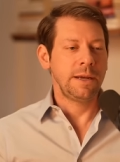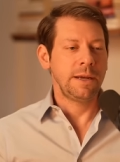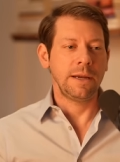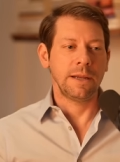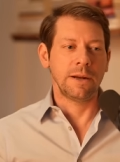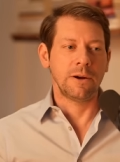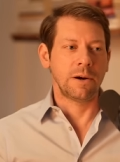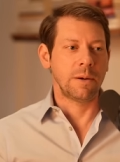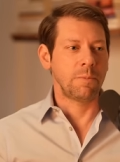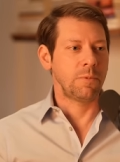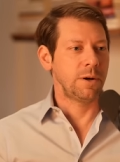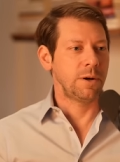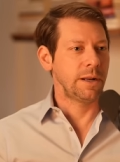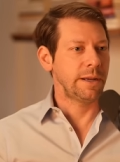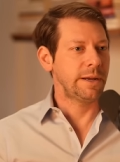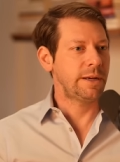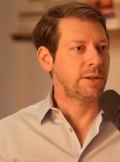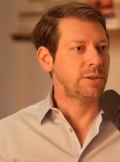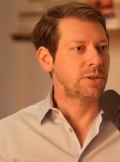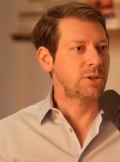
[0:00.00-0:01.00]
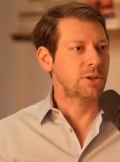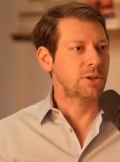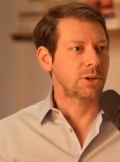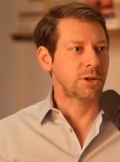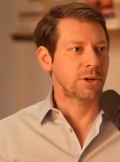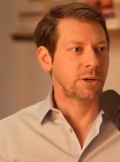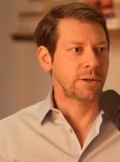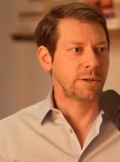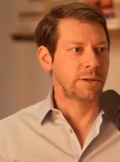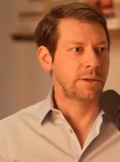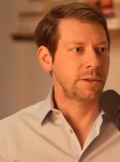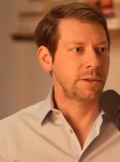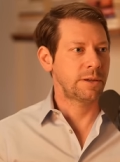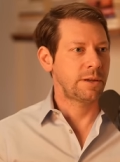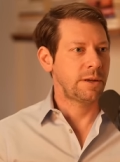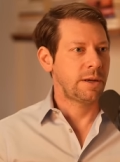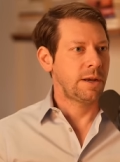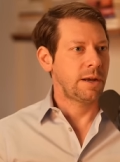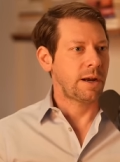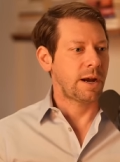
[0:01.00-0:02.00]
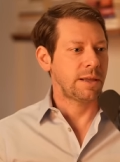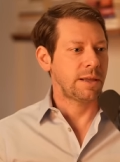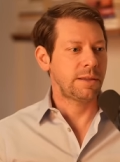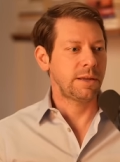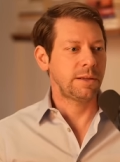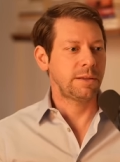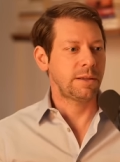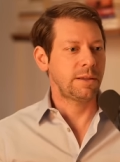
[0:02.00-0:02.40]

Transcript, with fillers: You know, I'm really concerned. I think